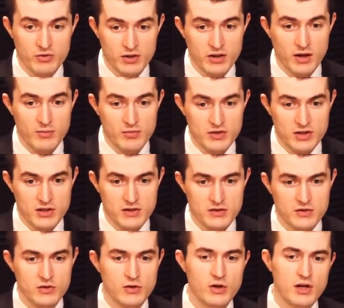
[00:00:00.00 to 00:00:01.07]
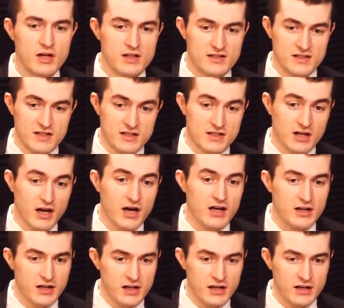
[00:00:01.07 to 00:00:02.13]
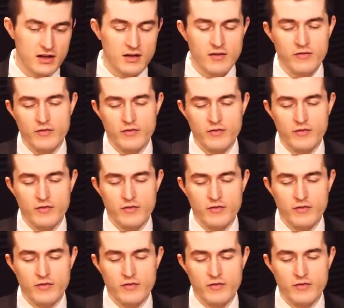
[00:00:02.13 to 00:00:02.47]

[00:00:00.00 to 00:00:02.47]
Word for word: with the computation. So it's the entirety,